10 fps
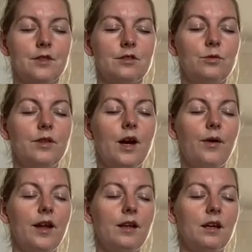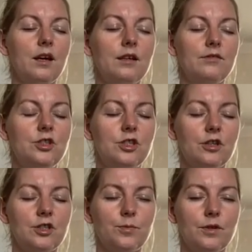So without any kind of
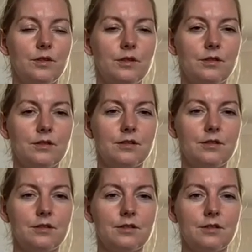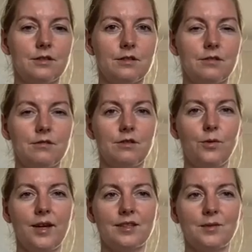judgment,
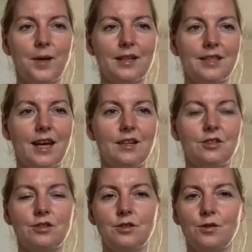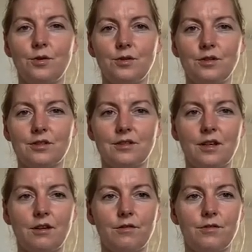no expectation on
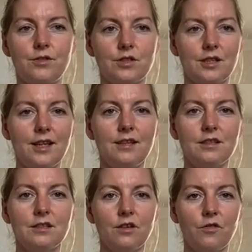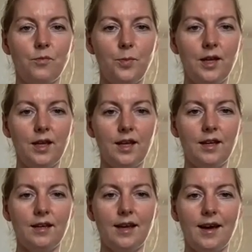yourself, just let yourself be
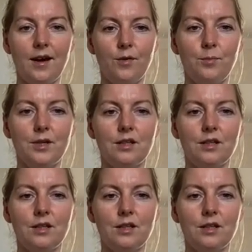here now and